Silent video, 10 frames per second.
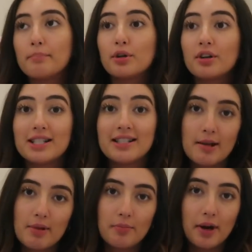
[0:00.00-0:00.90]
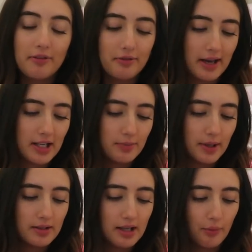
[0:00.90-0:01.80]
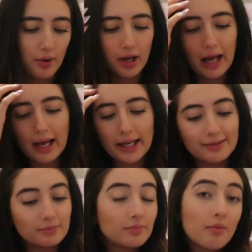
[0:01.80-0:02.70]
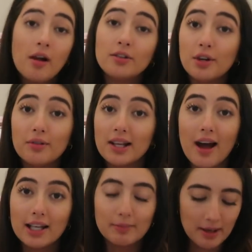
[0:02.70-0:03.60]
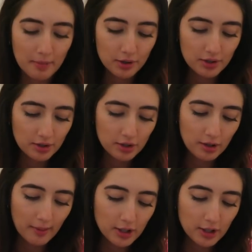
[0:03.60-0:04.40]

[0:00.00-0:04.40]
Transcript: put on a semi-brave face, because at work I don't really hide my emotions too